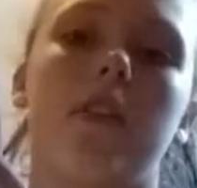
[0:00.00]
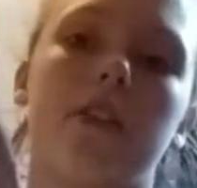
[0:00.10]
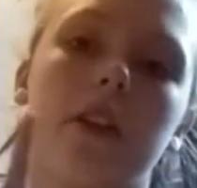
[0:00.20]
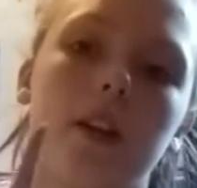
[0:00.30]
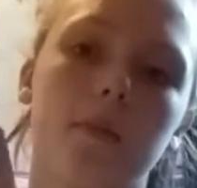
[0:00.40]
a
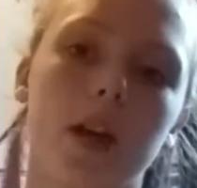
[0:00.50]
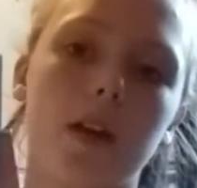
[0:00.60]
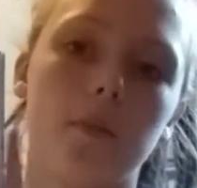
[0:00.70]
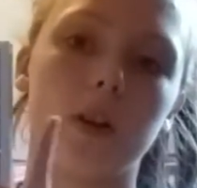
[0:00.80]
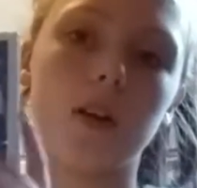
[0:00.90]
thing of
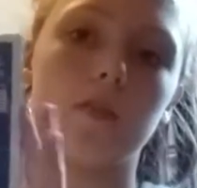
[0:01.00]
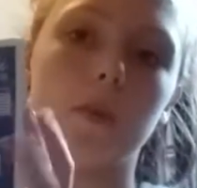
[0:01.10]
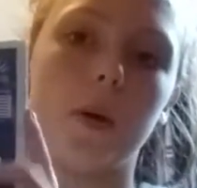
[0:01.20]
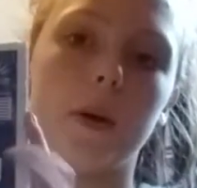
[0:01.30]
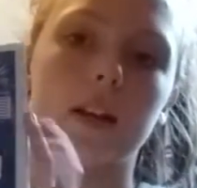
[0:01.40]
paper
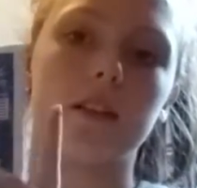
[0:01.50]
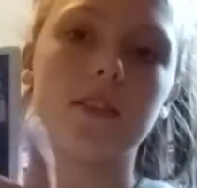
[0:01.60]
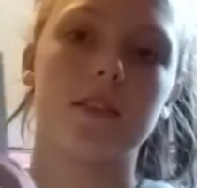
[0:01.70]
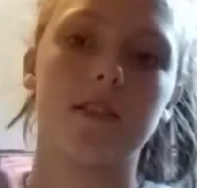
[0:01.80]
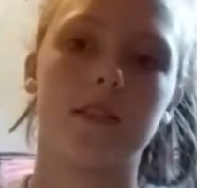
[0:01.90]
from my
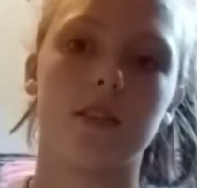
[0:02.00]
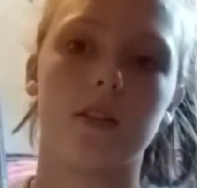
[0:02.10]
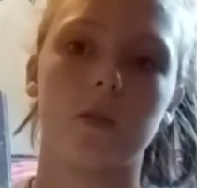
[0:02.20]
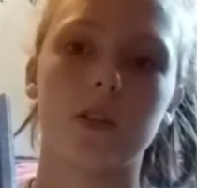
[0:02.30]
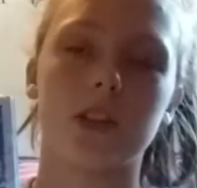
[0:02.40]
binders,
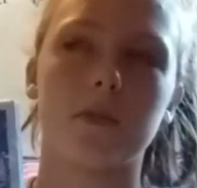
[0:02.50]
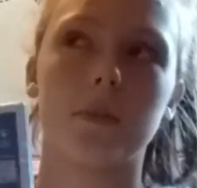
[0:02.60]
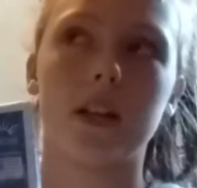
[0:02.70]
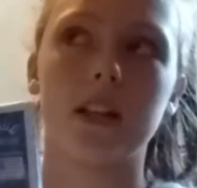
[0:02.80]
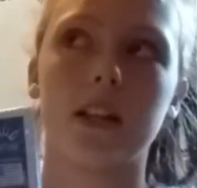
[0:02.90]
which I'm
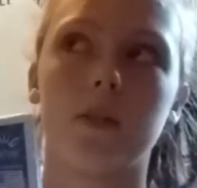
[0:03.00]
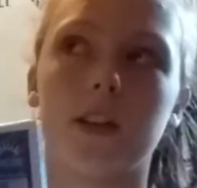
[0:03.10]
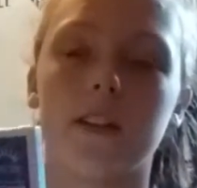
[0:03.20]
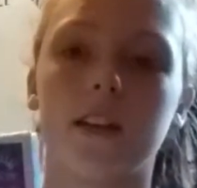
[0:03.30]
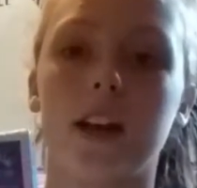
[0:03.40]
debating
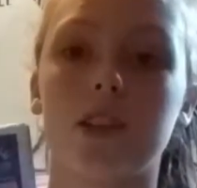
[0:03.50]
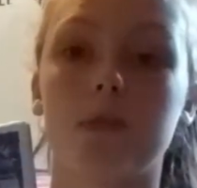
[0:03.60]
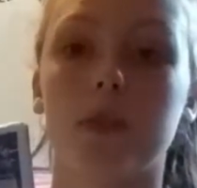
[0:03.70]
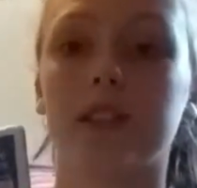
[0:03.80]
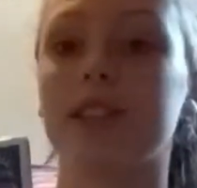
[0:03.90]
whether or not I
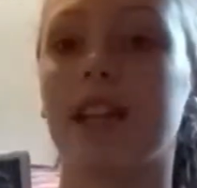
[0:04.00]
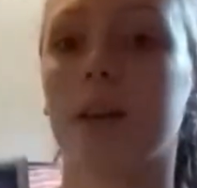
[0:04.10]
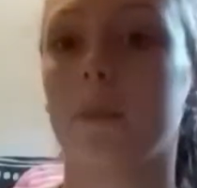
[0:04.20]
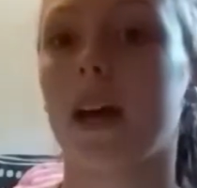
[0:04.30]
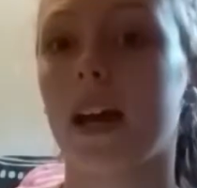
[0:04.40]
should bring the
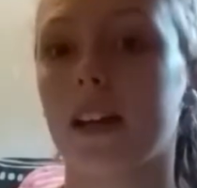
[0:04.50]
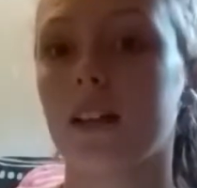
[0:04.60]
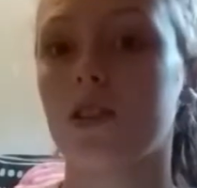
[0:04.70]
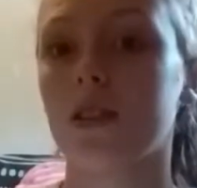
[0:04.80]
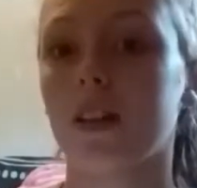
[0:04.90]
second
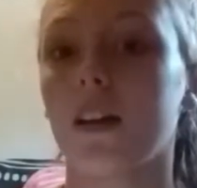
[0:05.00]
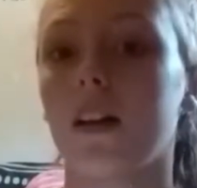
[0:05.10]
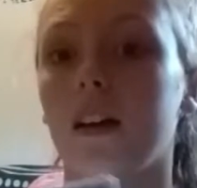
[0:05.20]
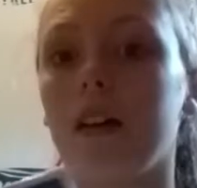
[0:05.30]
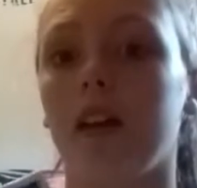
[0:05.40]
package
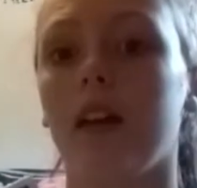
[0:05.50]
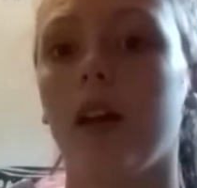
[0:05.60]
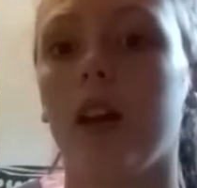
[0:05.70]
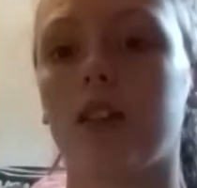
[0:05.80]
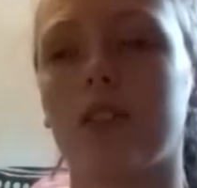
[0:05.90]

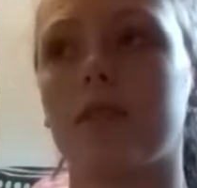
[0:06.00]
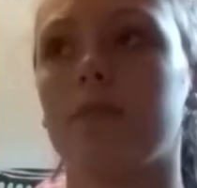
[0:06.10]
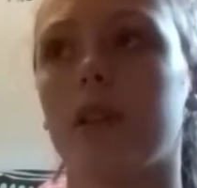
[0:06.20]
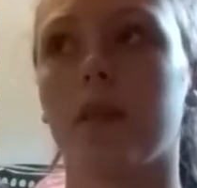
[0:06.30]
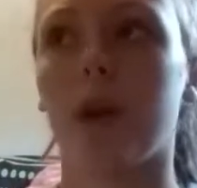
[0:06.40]
and
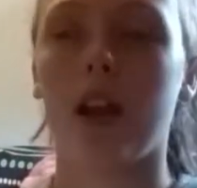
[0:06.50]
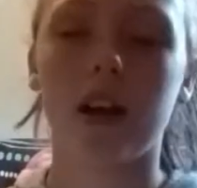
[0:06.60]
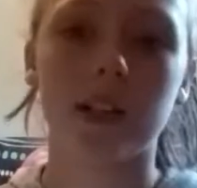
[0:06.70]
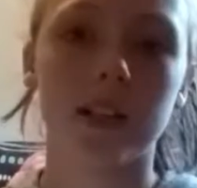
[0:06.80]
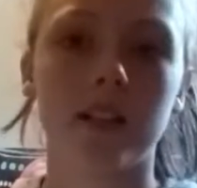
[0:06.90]
just put in my
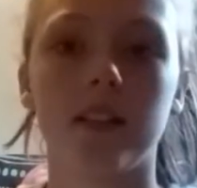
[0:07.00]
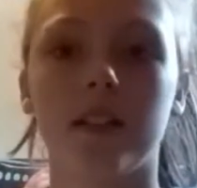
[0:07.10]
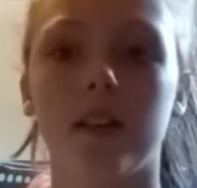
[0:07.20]
locker